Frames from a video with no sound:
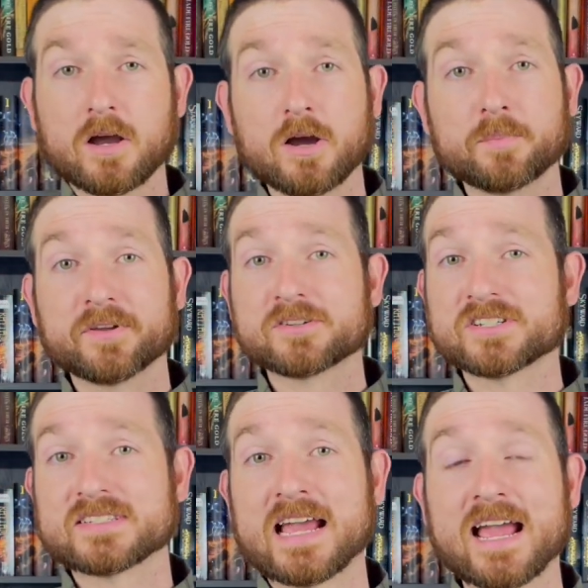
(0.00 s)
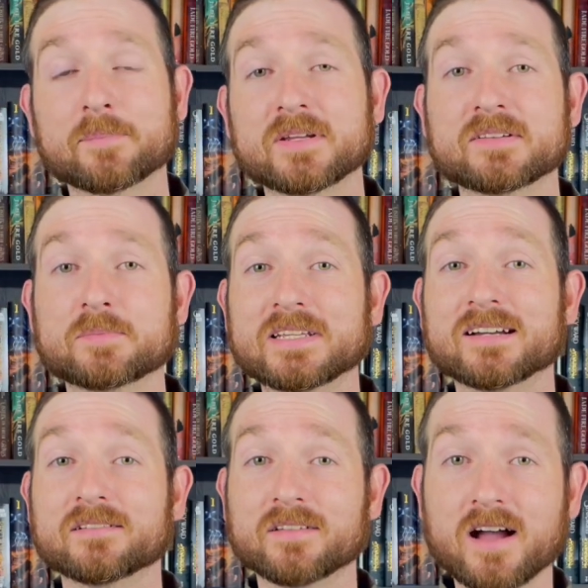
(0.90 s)
they're just happy to be
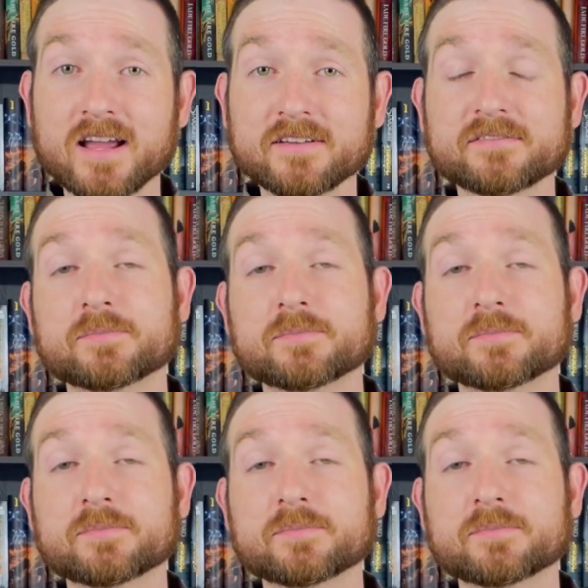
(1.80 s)
alive